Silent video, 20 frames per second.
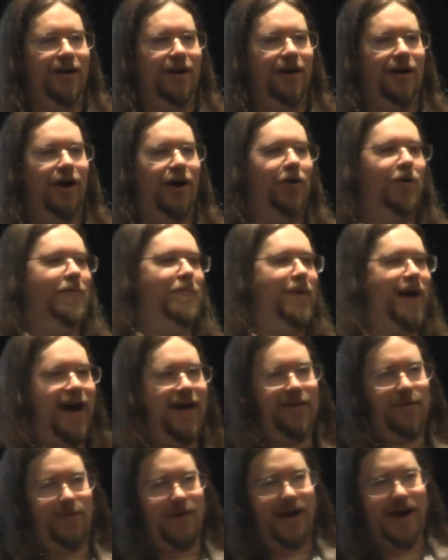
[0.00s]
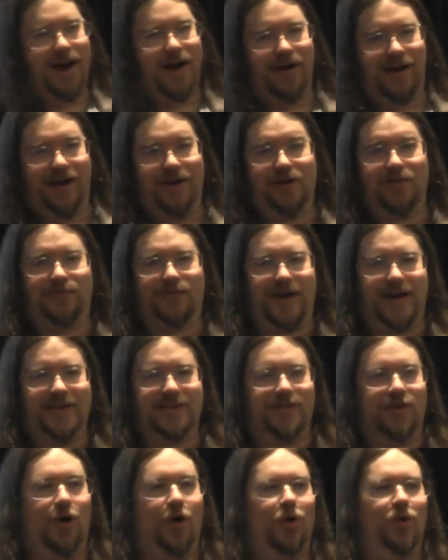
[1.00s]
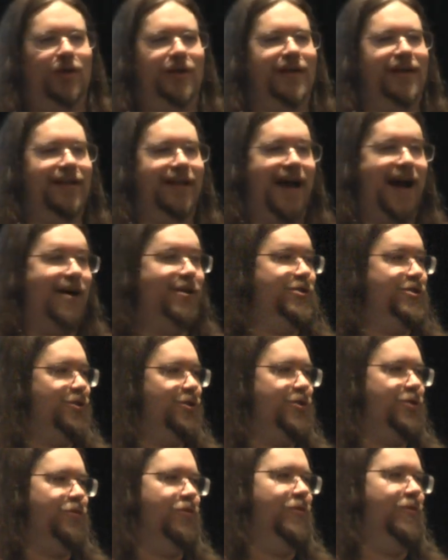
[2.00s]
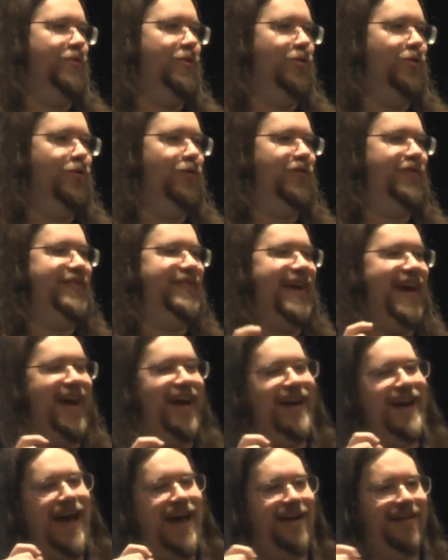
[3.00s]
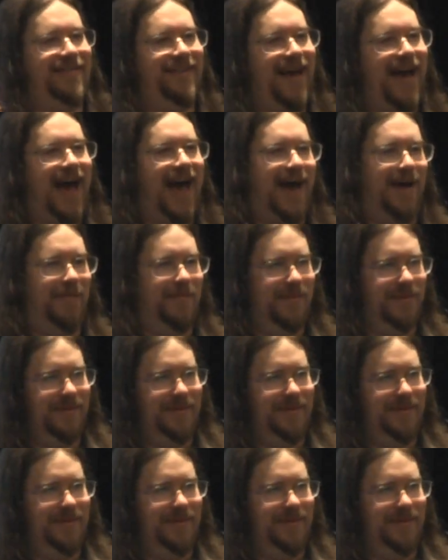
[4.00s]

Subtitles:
Oh, and by the way, our interface only allows you to remove 10 at a time.